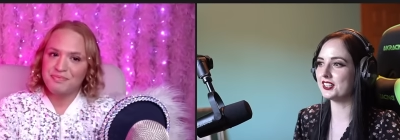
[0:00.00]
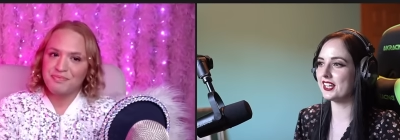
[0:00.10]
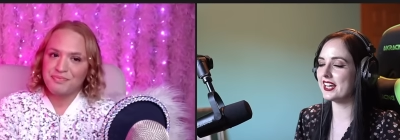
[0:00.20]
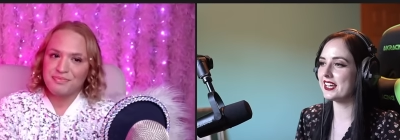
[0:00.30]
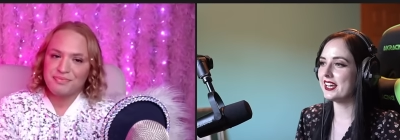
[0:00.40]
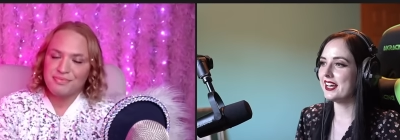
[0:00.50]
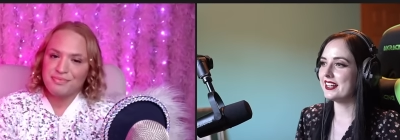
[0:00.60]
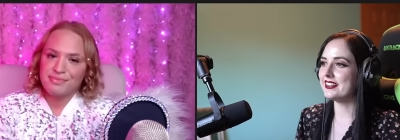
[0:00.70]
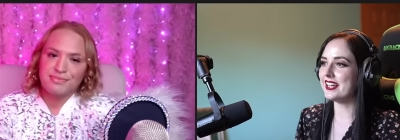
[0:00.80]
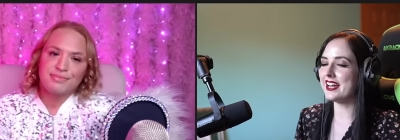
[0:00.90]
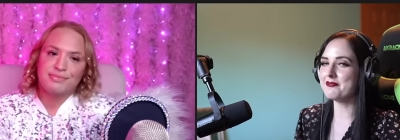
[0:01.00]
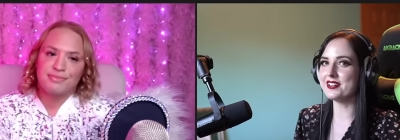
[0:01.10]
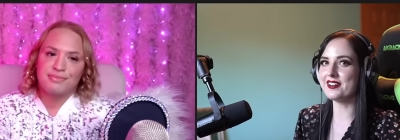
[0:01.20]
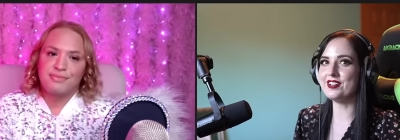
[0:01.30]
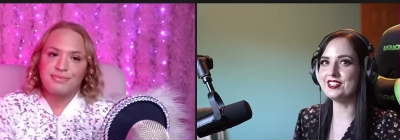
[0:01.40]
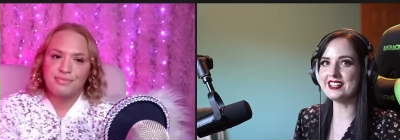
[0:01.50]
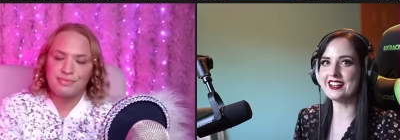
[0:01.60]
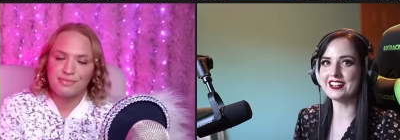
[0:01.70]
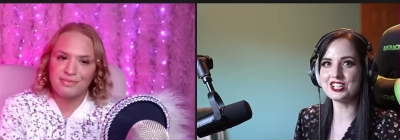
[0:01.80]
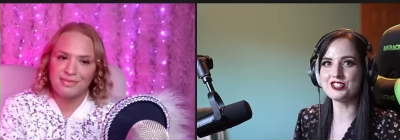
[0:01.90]
Speaker 1: like dang we all need a
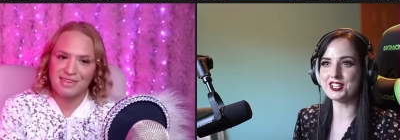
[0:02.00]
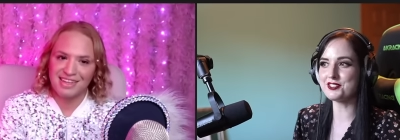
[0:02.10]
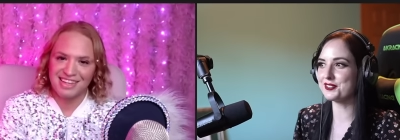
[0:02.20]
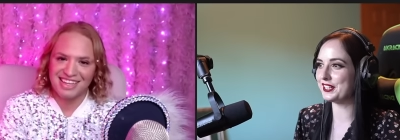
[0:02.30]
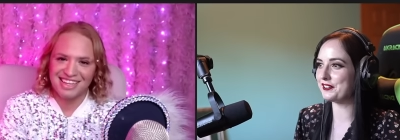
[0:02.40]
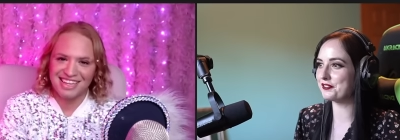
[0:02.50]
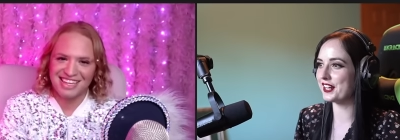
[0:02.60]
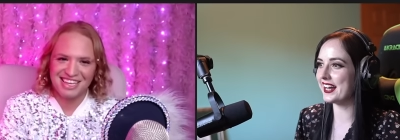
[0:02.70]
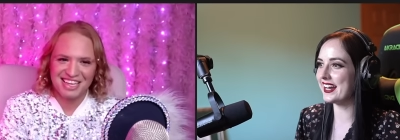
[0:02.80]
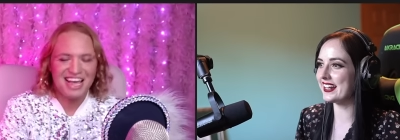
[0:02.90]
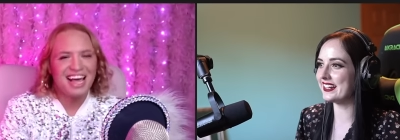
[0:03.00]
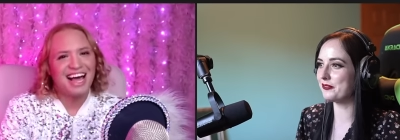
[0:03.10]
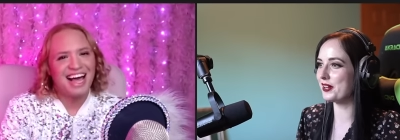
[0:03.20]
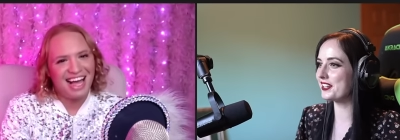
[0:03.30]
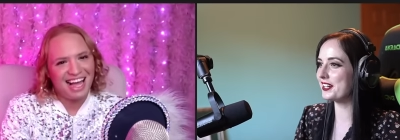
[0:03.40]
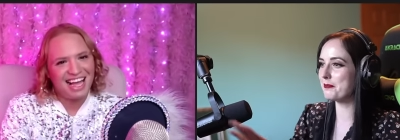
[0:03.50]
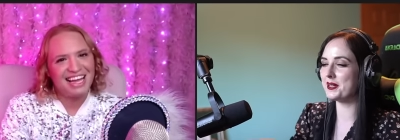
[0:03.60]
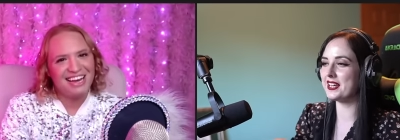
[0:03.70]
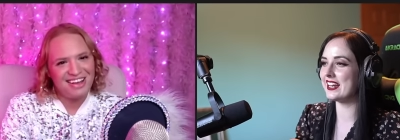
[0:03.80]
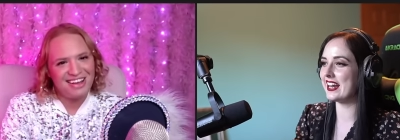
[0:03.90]
lot of stress relief right and whether
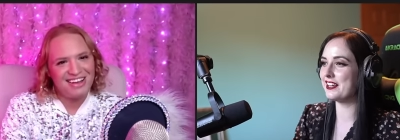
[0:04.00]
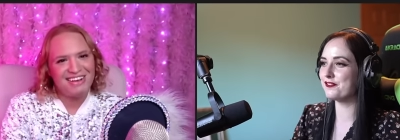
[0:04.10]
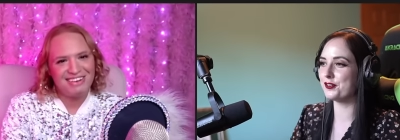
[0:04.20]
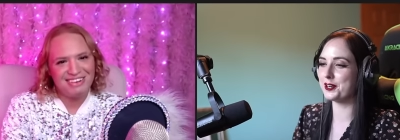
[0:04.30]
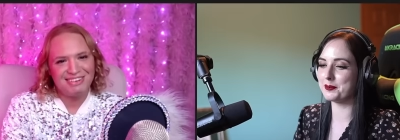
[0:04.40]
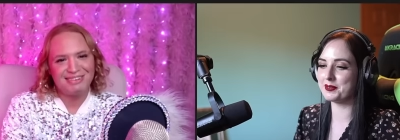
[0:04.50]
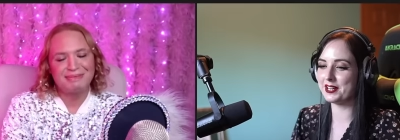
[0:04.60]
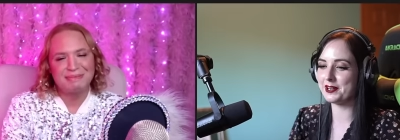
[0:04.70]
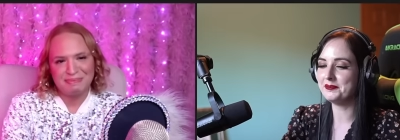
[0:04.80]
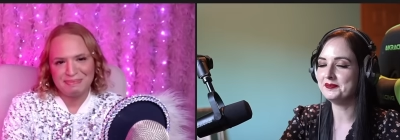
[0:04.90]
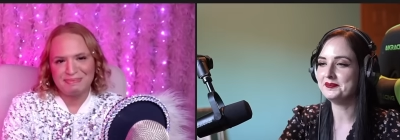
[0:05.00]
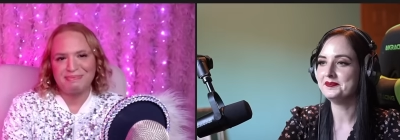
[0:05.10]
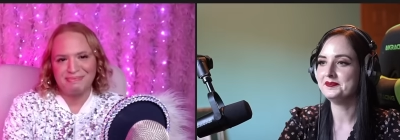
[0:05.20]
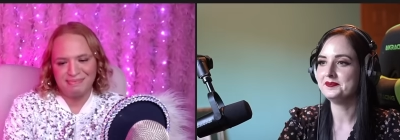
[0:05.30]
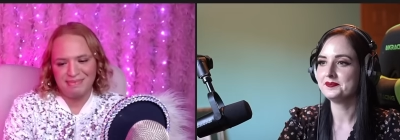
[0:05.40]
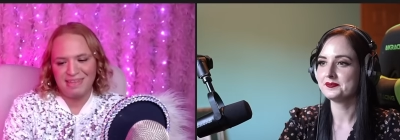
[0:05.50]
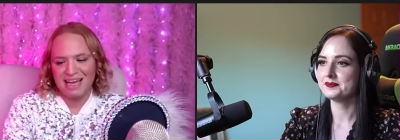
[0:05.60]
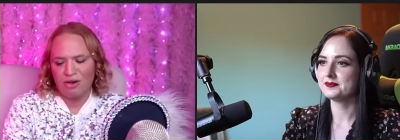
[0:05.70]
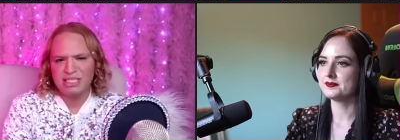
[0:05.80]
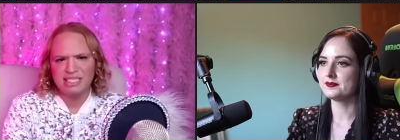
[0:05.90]
it be in any form you know
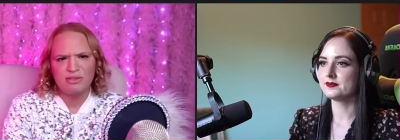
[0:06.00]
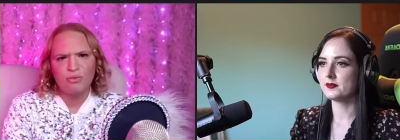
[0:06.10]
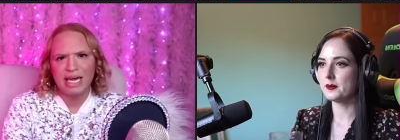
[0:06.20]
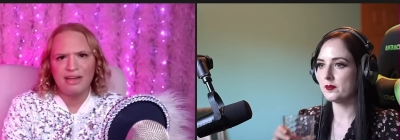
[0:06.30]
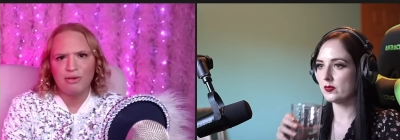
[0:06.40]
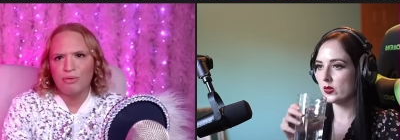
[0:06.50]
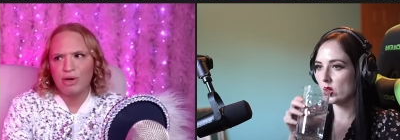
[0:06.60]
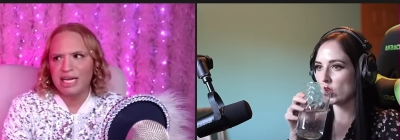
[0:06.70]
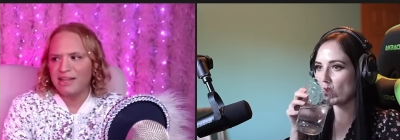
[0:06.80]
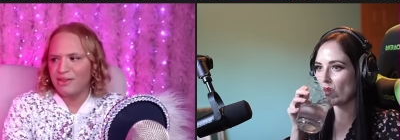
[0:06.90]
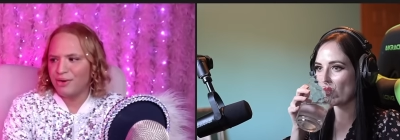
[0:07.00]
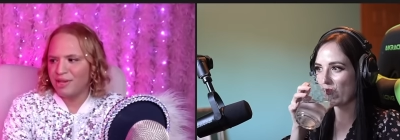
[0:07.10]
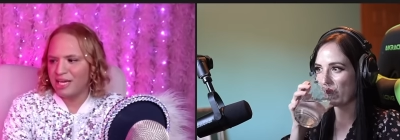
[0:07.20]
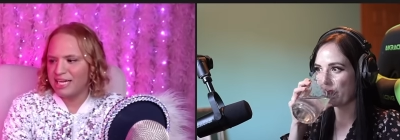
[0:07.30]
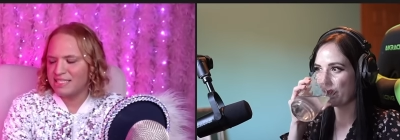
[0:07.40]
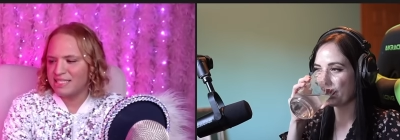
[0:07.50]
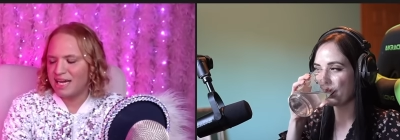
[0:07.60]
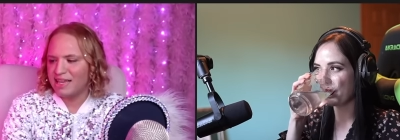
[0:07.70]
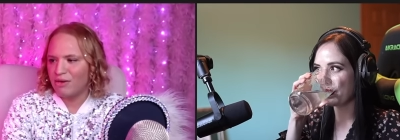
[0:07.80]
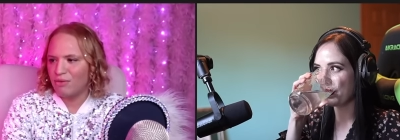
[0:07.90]
Speaker 2: yeah or just the way you're working through things mm-hmm.
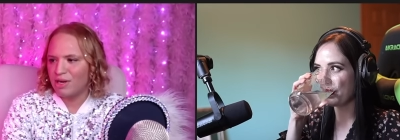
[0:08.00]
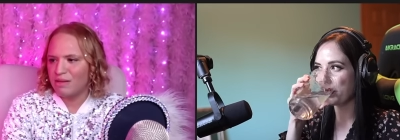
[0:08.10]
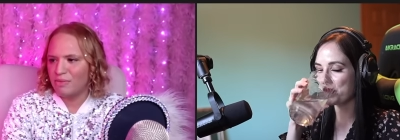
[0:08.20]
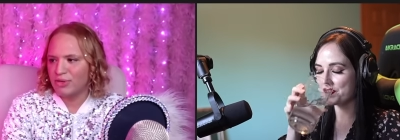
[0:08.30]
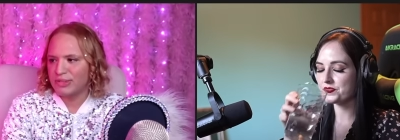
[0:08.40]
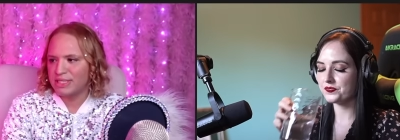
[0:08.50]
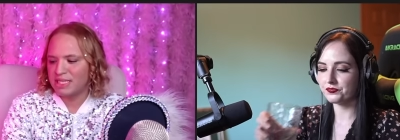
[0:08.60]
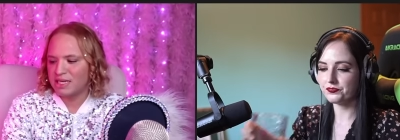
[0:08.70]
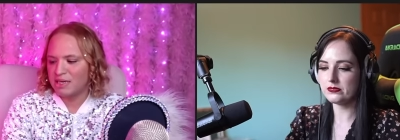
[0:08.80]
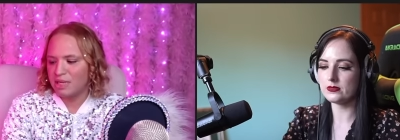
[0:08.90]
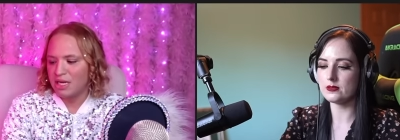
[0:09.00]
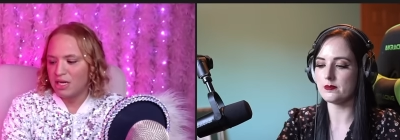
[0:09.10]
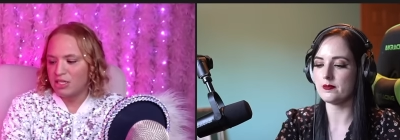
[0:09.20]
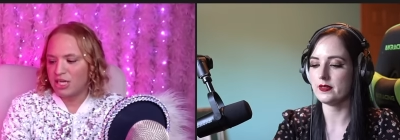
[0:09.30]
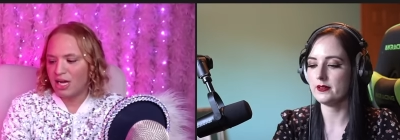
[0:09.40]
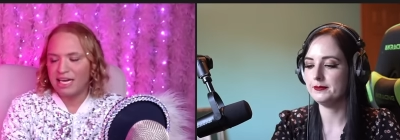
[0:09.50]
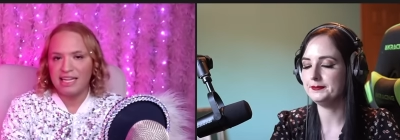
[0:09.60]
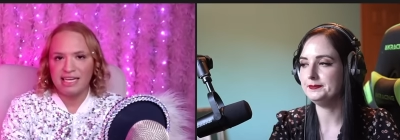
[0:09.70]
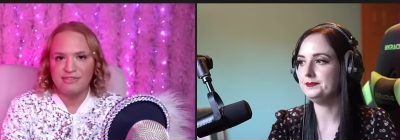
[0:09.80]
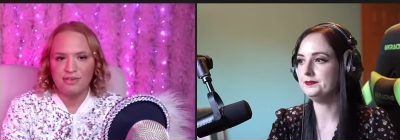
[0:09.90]
i think mm-hmm. one of the most um,
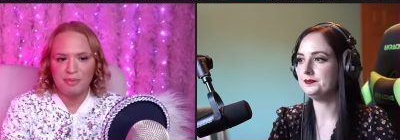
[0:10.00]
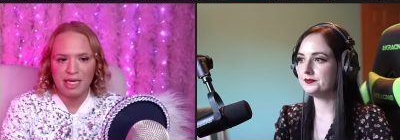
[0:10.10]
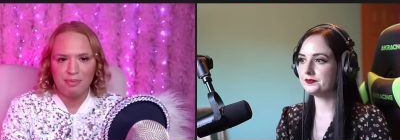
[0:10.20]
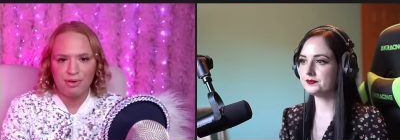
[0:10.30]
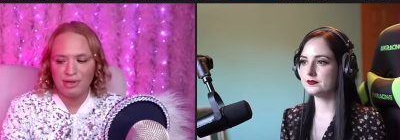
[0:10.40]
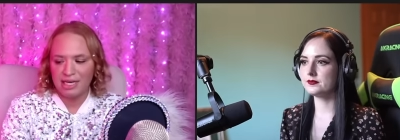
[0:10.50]
shocking things for people